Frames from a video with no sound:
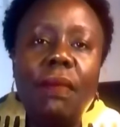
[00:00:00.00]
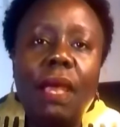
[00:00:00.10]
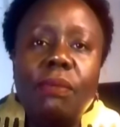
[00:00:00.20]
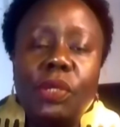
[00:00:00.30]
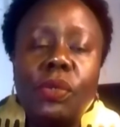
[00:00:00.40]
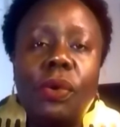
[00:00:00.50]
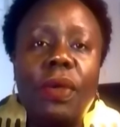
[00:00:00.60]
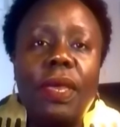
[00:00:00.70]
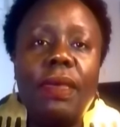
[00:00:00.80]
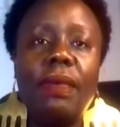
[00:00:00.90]
I'm
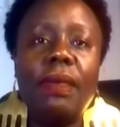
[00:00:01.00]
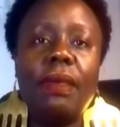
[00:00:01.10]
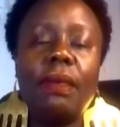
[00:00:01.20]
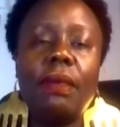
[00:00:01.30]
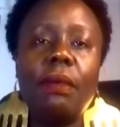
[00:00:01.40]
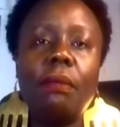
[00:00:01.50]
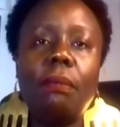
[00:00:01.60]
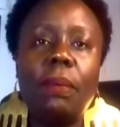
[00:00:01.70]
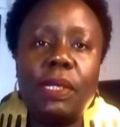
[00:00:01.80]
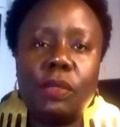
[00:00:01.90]
sorry.
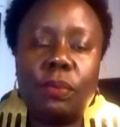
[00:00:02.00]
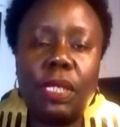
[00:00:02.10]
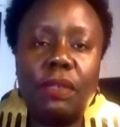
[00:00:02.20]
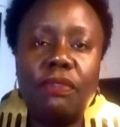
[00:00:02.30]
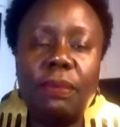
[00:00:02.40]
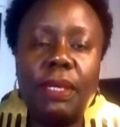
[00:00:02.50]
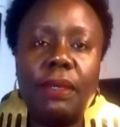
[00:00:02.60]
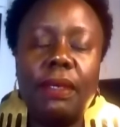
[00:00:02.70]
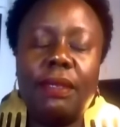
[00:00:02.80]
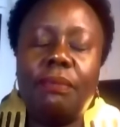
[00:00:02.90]
Please believe me
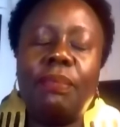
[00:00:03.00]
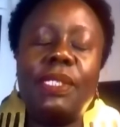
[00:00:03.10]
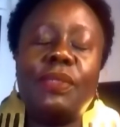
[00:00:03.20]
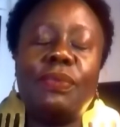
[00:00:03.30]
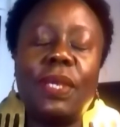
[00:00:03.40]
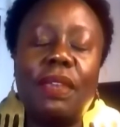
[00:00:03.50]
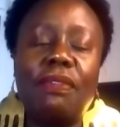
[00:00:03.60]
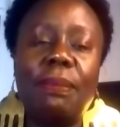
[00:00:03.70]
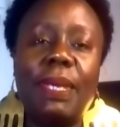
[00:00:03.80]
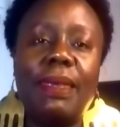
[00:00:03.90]
and please
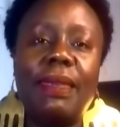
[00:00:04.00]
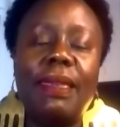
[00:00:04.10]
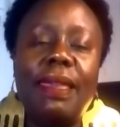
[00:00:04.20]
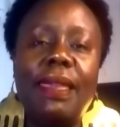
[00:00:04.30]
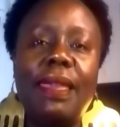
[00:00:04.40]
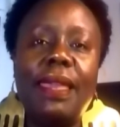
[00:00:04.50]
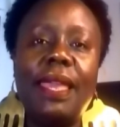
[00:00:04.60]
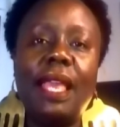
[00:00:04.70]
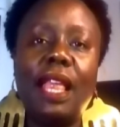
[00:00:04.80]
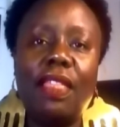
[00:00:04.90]
forgive me.
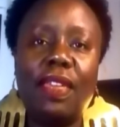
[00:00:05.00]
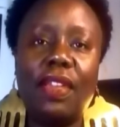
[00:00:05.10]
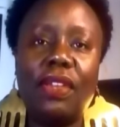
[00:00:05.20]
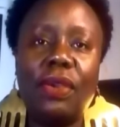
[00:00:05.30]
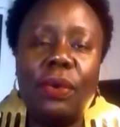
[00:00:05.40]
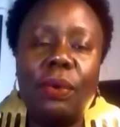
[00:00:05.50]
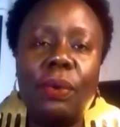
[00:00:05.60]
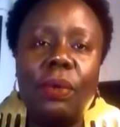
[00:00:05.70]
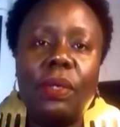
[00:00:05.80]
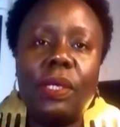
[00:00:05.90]
Thank you.
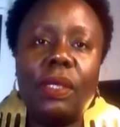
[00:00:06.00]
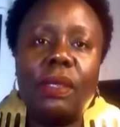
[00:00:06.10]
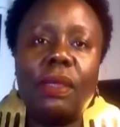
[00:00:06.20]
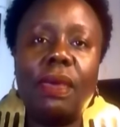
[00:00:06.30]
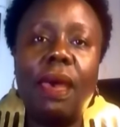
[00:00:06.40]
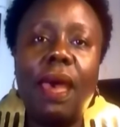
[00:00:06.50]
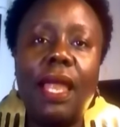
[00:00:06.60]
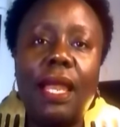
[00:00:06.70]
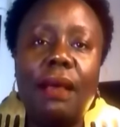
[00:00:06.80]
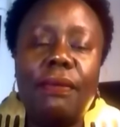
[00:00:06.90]

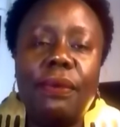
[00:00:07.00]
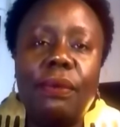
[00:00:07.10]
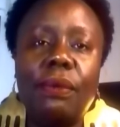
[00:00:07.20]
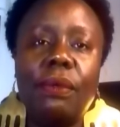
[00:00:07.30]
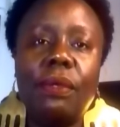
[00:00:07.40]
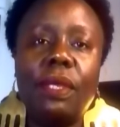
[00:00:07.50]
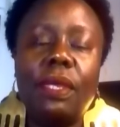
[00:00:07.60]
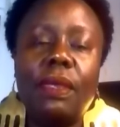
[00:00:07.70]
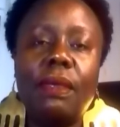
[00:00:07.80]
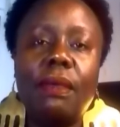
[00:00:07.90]
I love you.
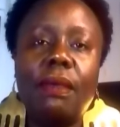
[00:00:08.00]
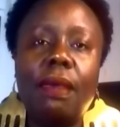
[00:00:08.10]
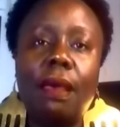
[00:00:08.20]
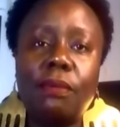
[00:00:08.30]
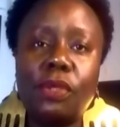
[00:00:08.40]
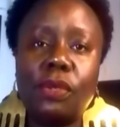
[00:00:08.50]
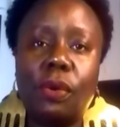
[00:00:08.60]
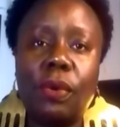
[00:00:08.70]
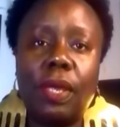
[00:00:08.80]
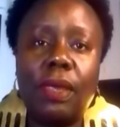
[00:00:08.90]
I'm
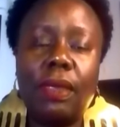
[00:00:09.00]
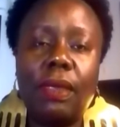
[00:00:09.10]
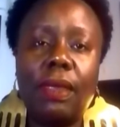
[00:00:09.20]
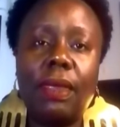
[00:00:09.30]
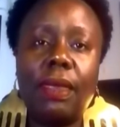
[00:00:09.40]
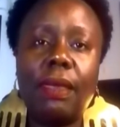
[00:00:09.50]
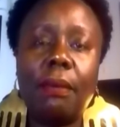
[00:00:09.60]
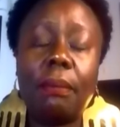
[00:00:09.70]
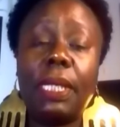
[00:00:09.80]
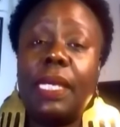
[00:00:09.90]
sorry.
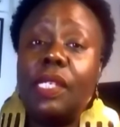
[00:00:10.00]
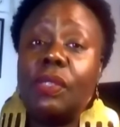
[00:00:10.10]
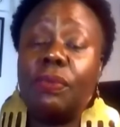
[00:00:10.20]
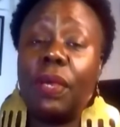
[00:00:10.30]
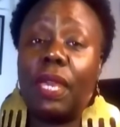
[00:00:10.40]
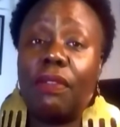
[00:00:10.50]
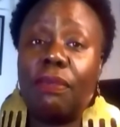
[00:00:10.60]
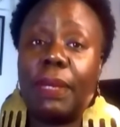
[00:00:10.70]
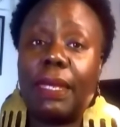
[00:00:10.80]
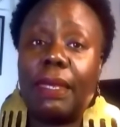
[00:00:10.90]
Please forgive
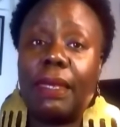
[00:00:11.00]
me.